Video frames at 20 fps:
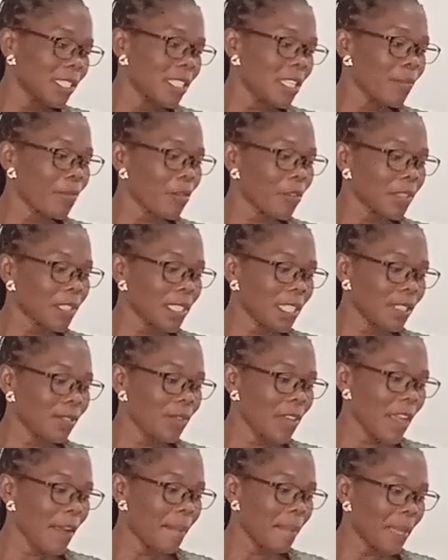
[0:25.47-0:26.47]
is a
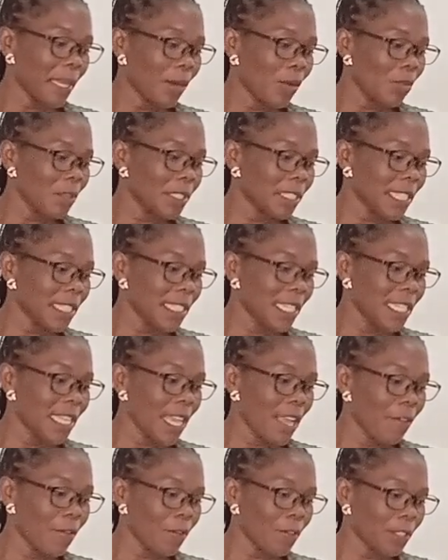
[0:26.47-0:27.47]
process whereby
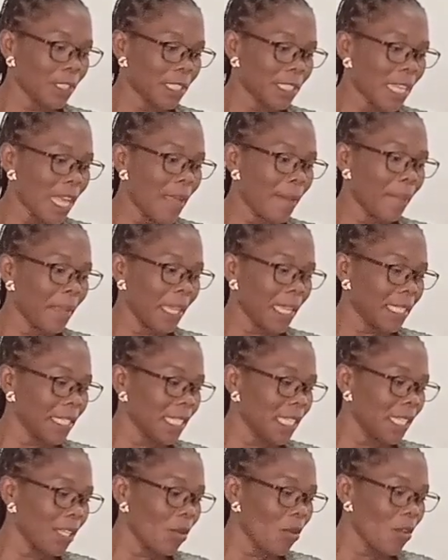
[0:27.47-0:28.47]
concerted efforts are
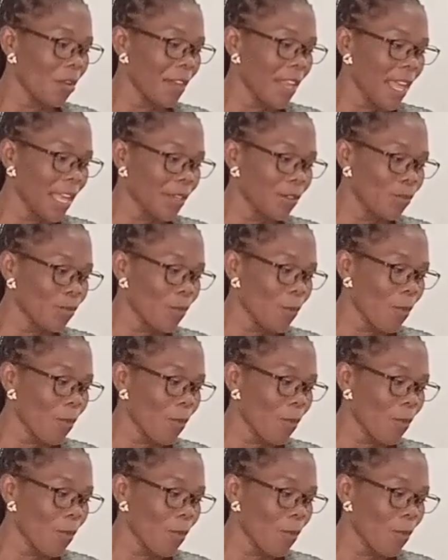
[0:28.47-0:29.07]
made in order